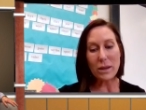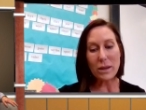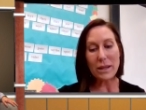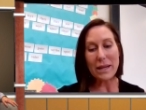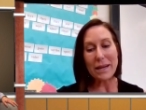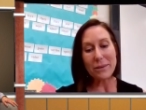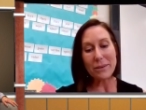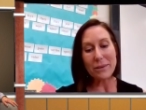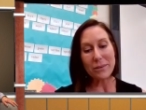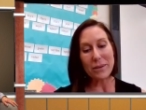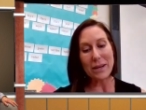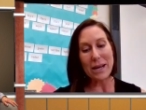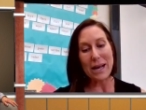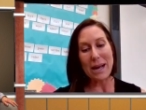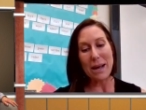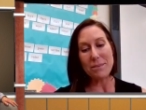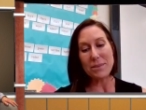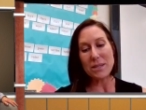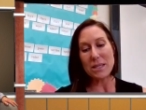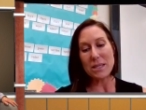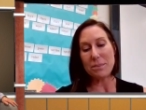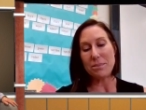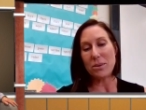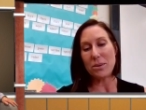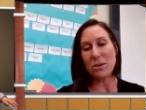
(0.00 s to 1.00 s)
Well, I,
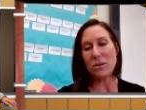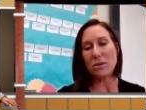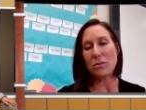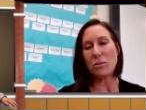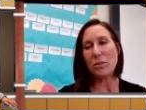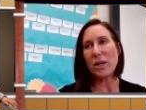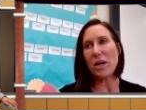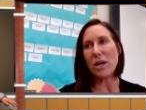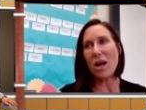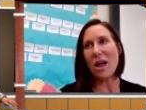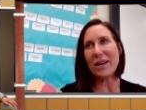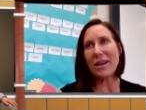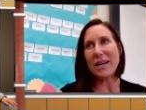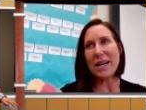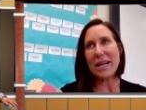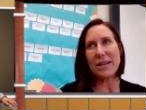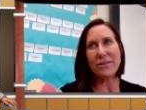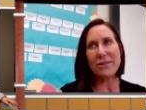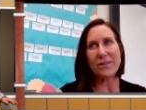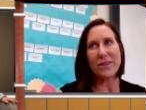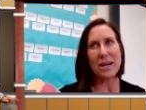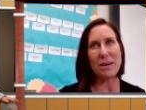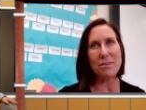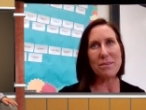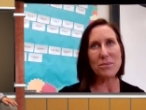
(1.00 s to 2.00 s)
I'm supposed. We all kind
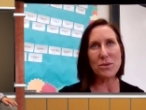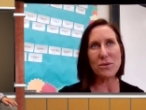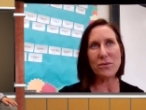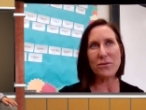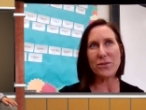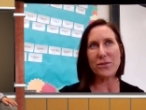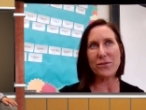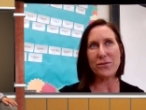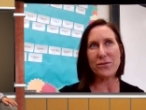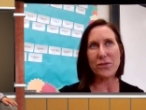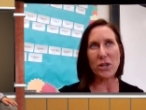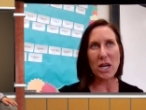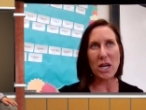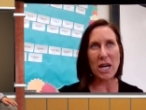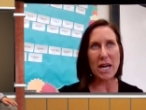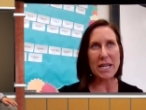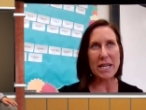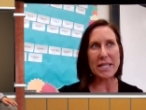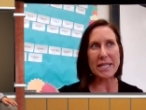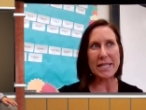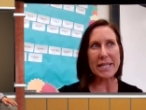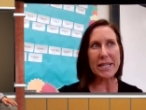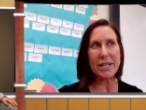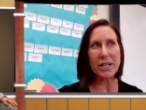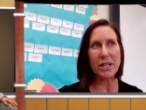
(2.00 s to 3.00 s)
of got moved for a
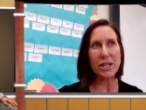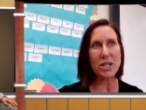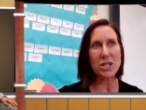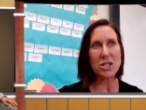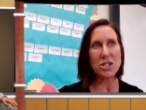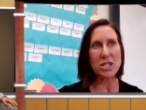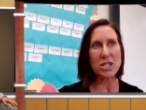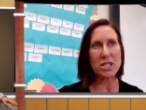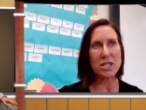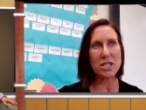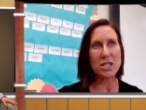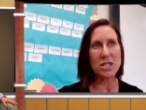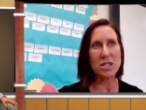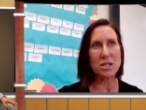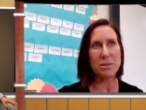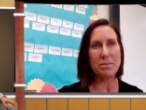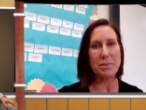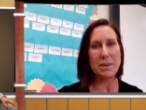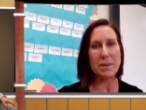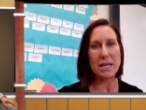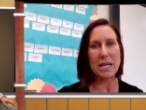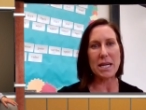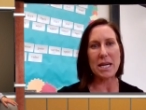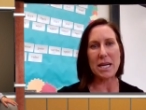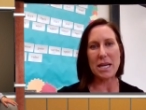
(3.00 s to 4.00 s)
year
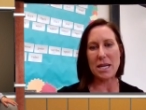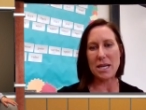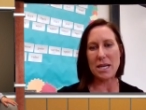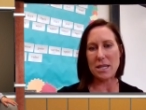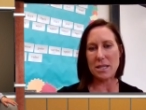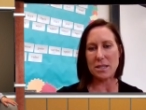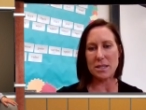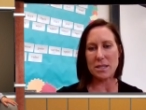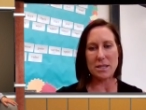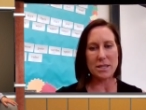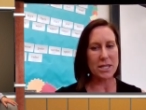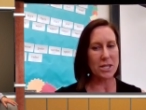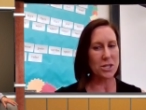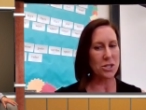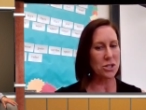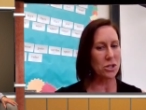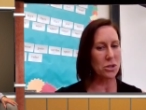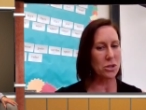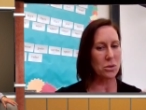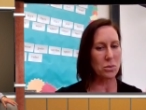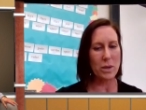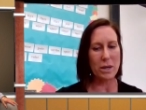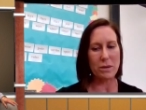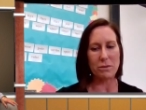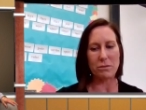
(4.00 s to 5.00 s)
just because
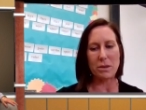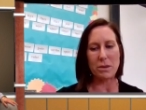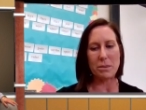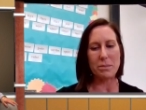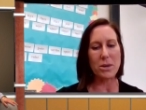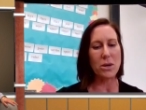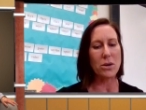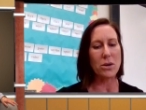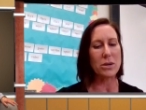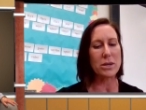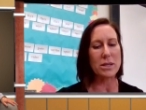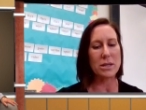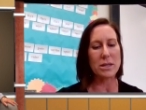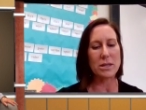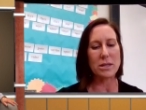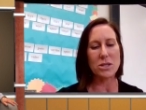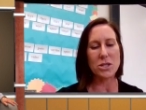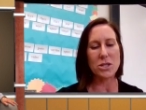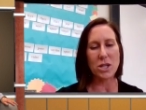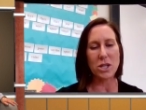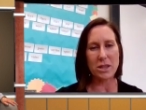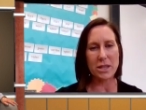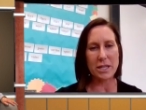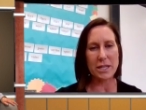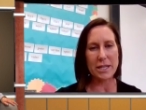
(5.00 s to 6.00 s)
teachers went remote
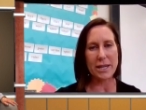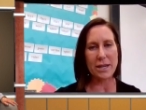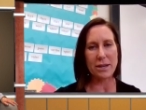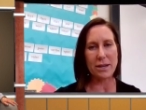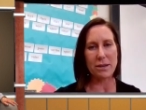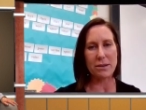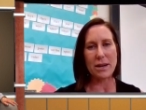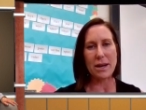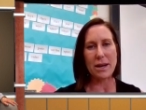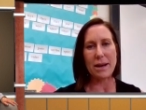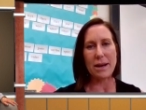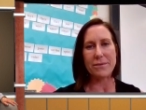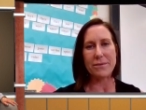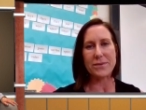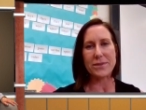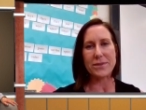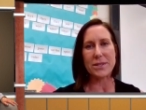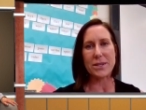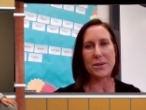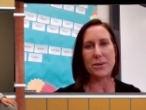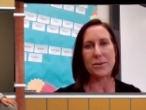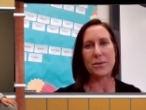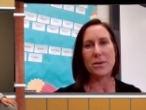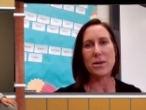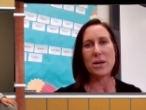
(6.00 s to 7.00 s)
and took the year off. Ah.
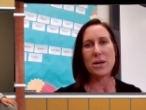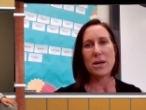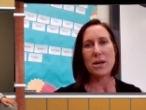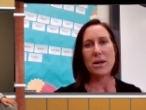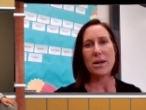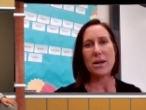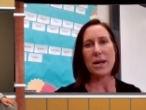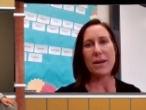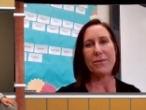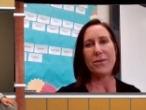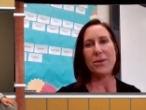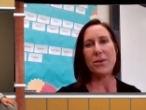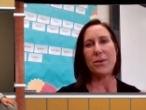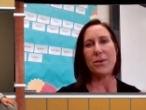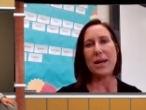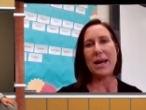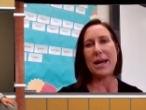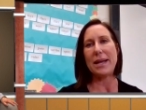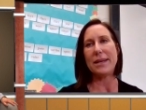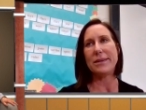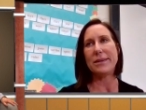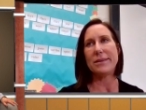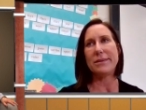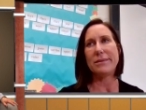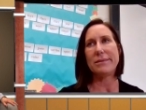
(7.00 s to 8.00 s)
So if you
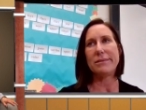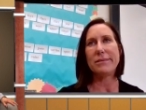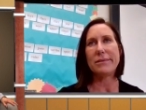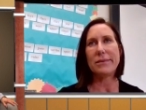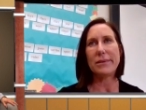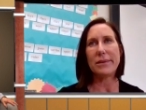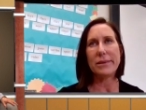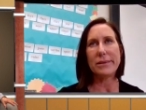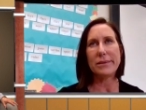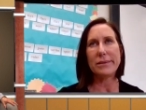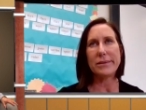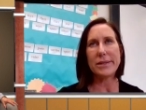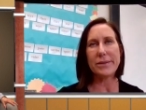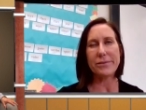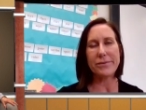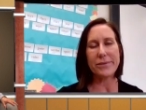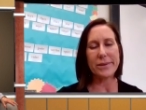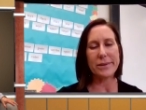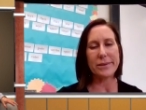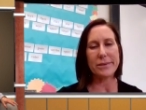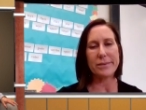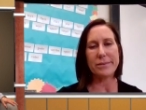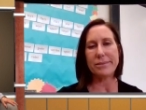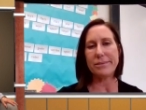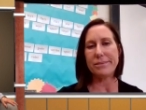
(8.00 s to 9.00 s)
had
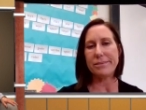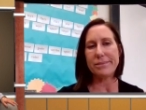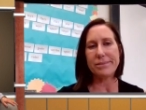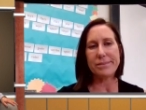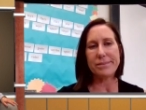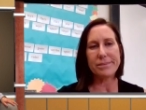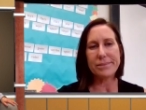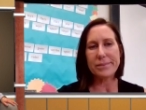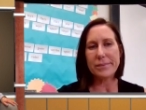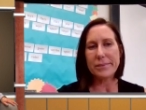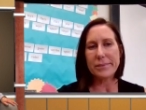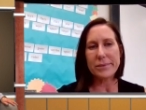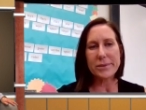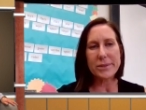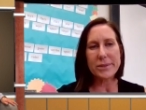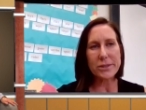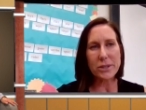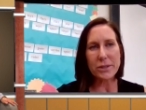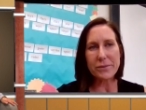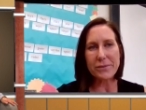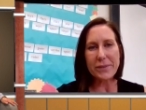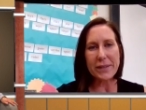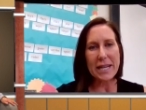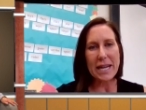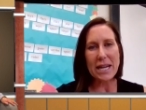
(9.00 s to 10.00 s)
different
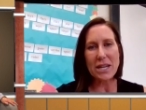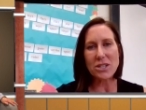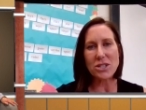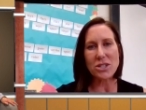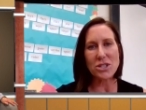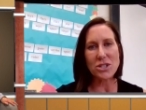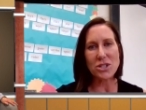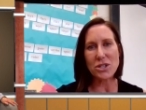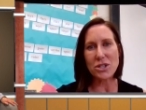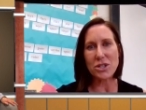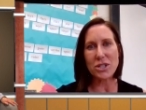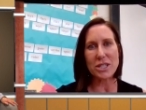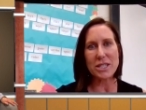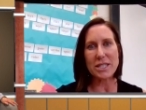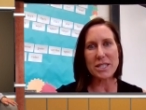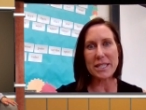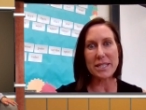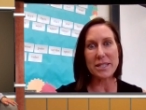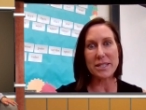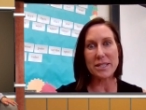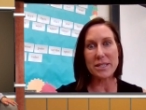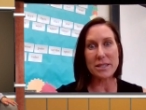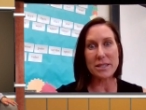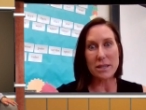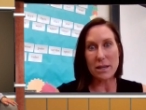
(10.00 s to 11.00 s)
certifications, you could
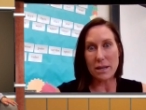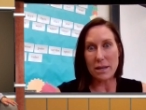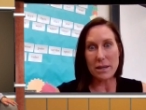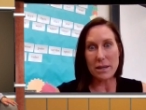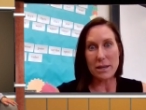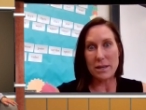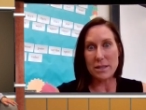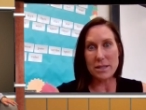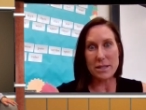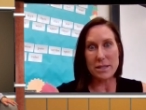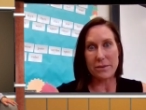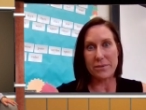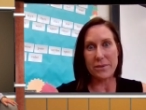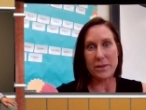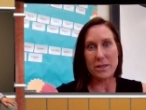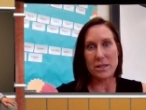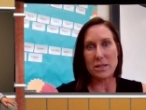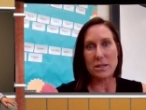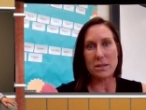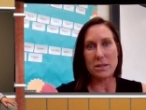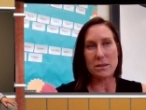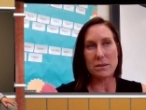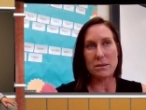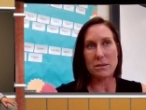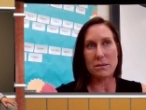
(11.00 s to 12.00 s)
teach in
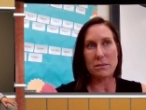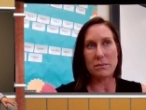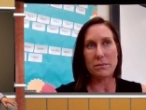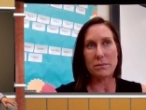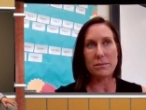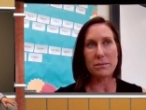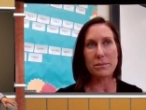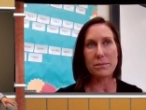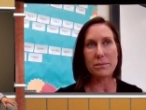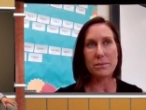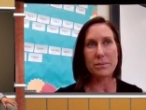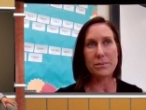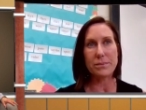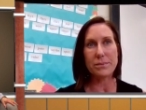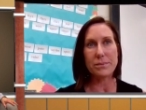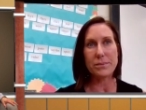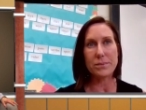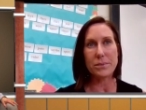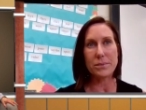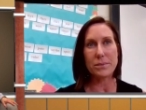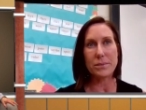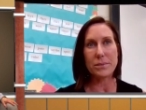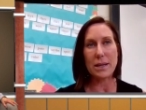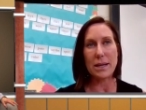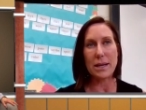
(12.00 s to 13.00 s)
different
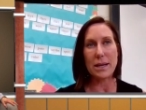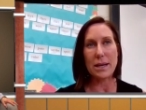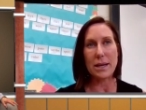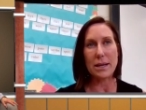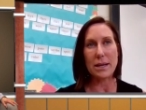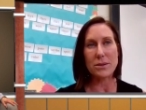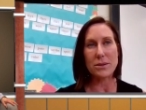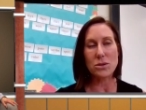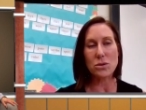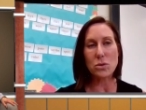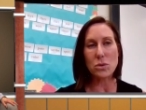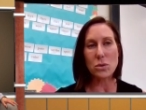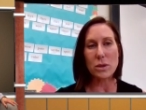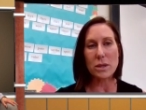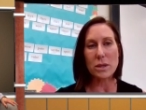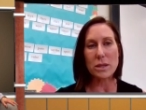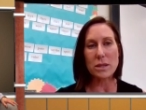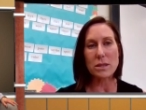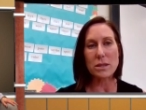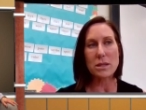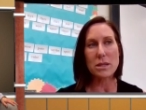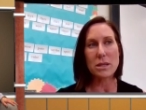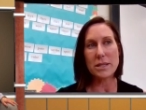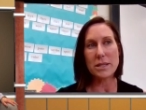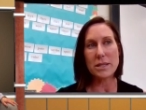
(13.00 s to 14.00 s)
uh,
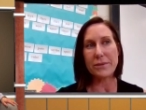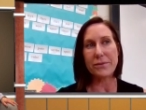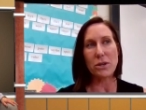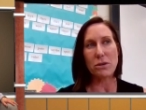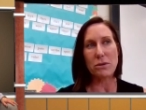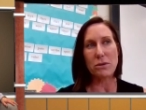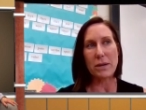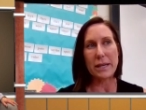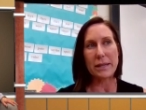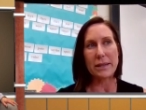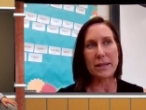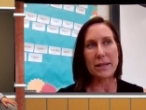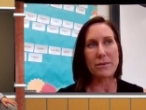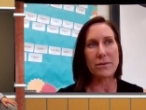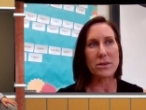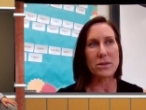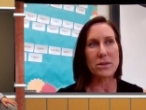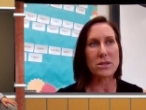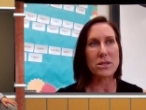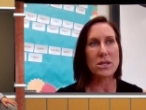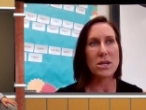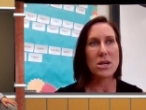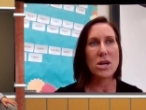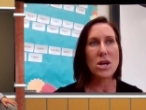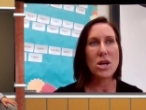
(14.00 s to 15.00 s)
schools, different grade
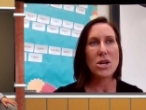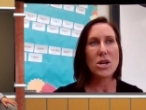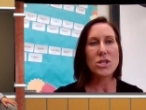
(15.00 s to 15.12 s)
levels.